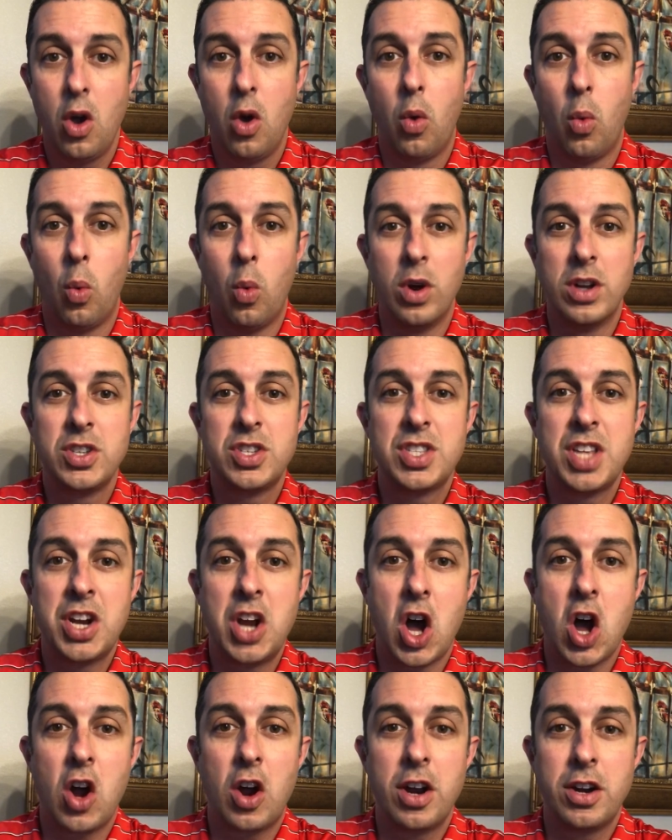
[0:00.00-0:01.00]
Once the
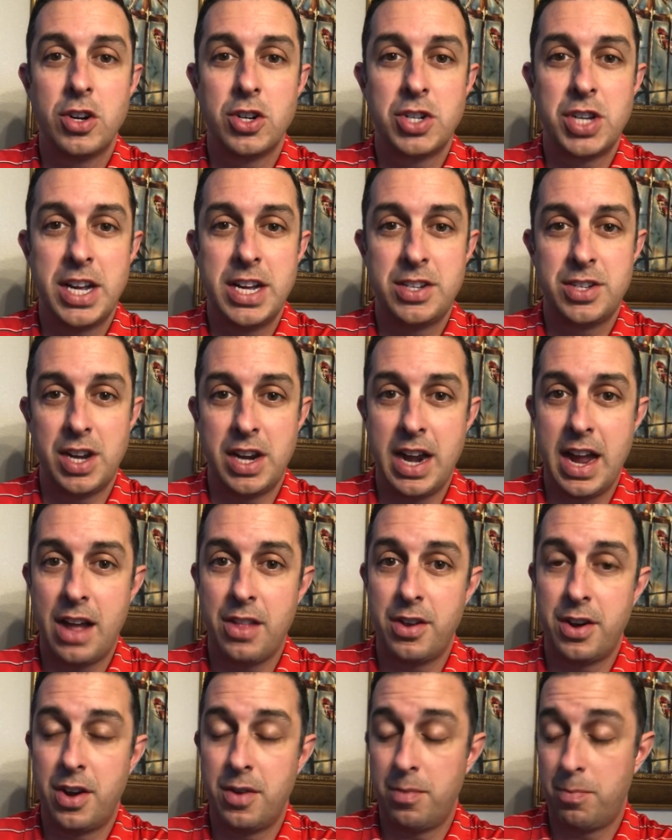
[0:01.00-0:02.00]
dog understands that now
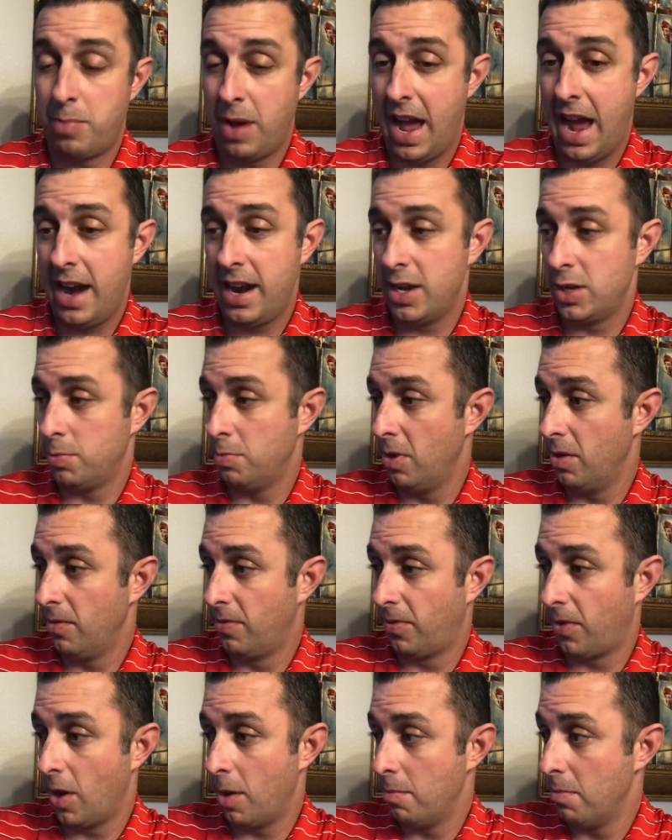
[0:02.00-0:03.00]
the pad has moved
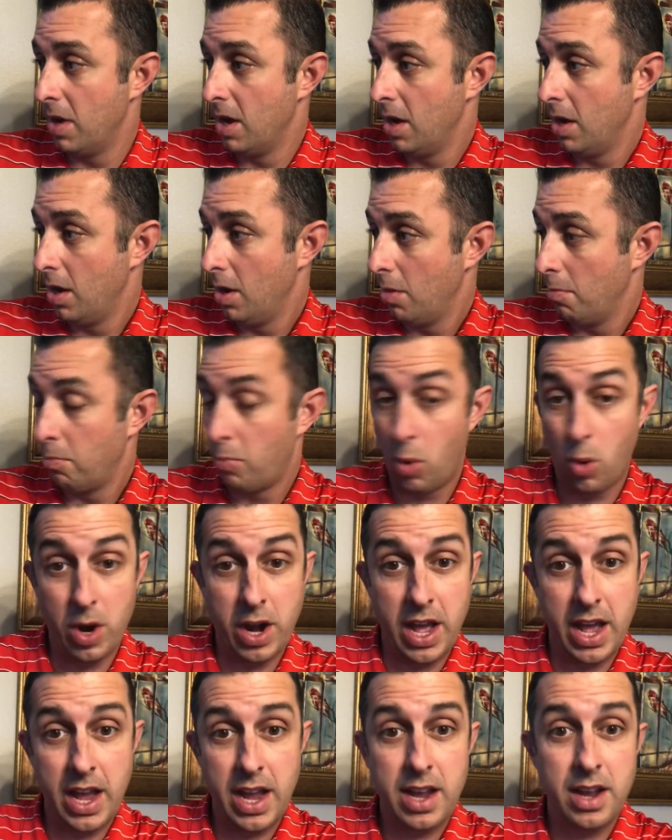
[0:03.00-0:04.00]
from point
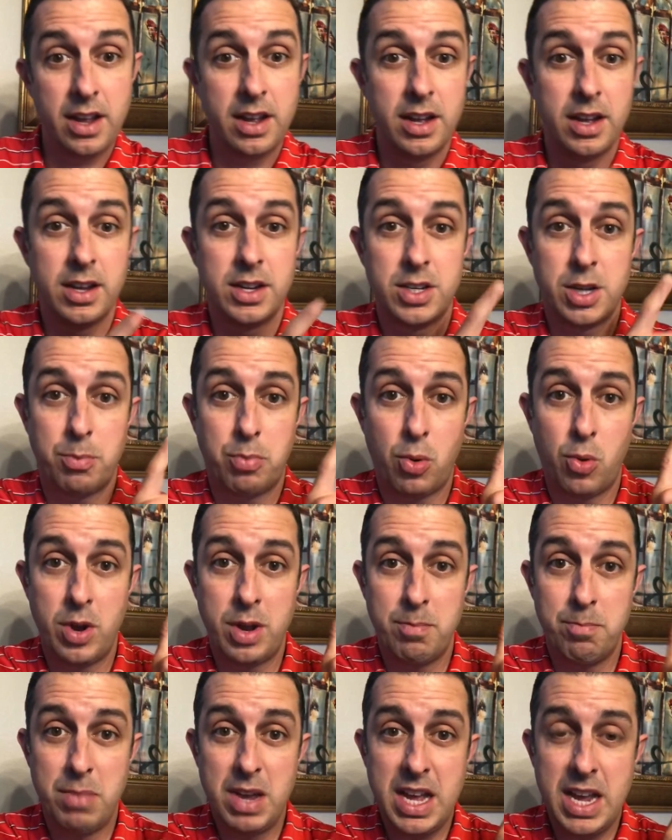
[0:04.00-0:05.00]
A to
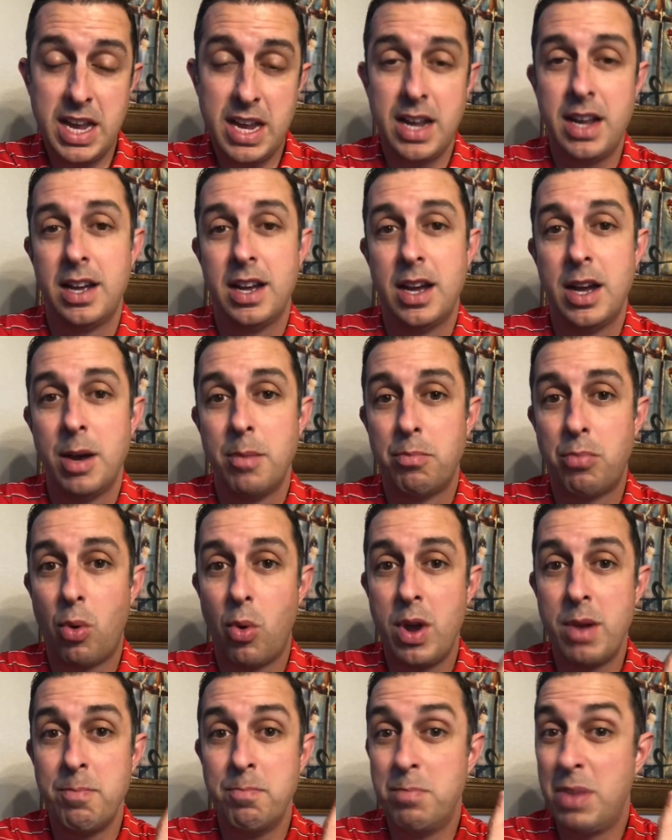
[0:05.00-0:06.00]
point B
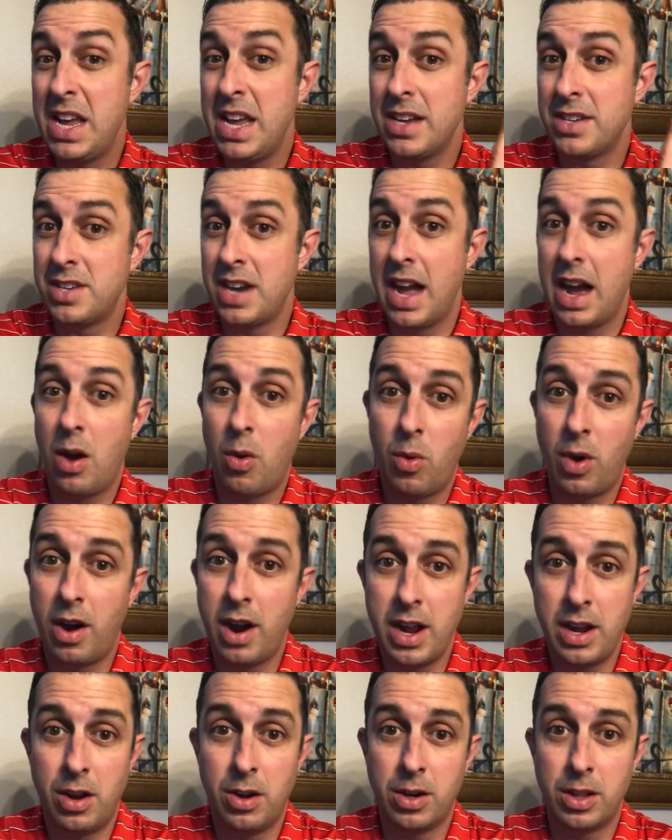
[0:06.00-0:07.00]
is now where
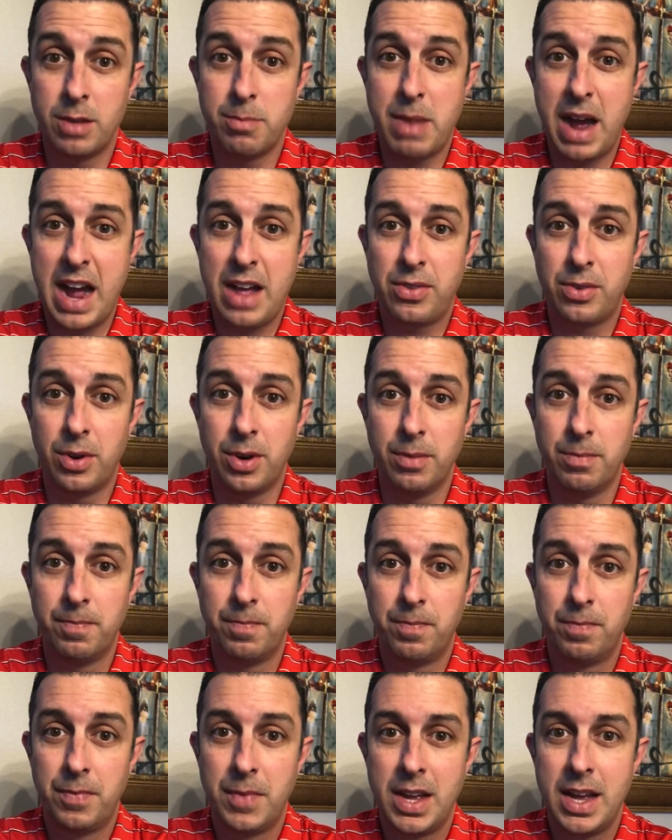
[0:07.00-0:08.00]
I go to the bathroom.
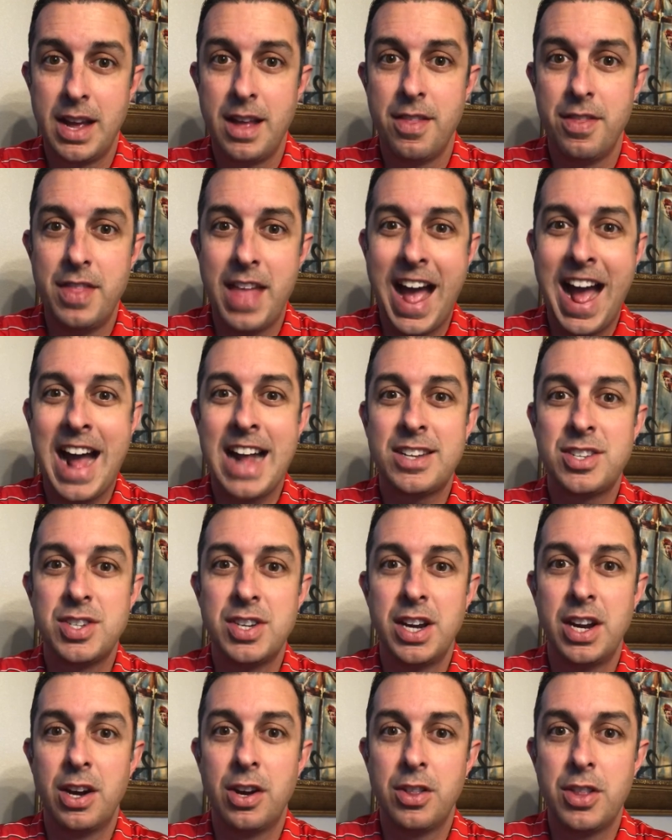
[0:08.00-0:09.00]
That's
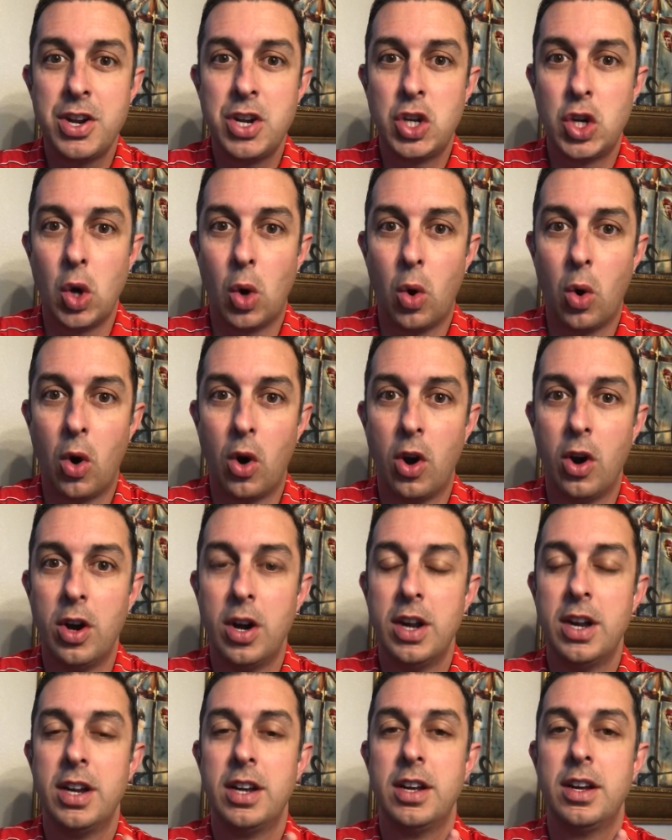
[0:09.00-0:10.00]
near the door
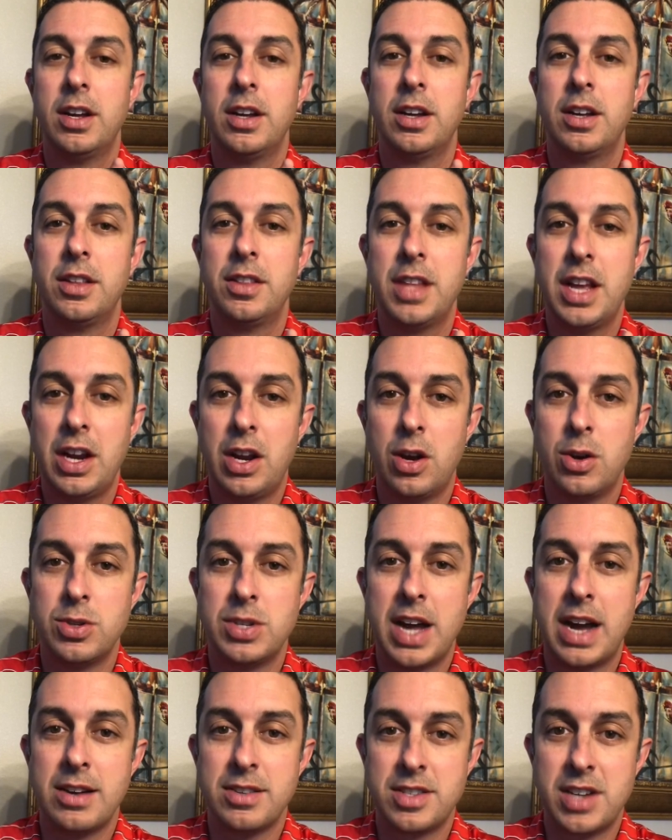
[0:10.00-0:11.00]
that goes
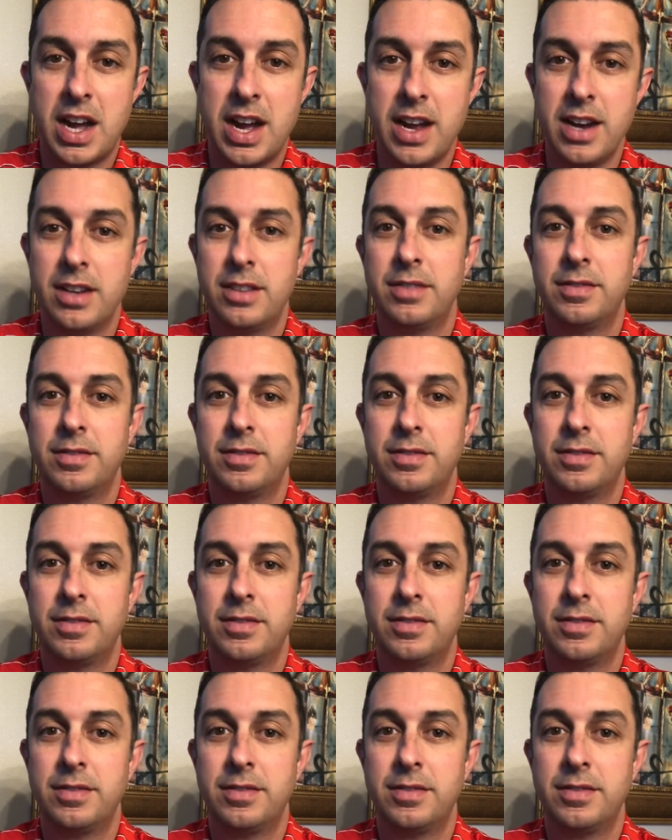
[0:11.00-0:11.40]
outside.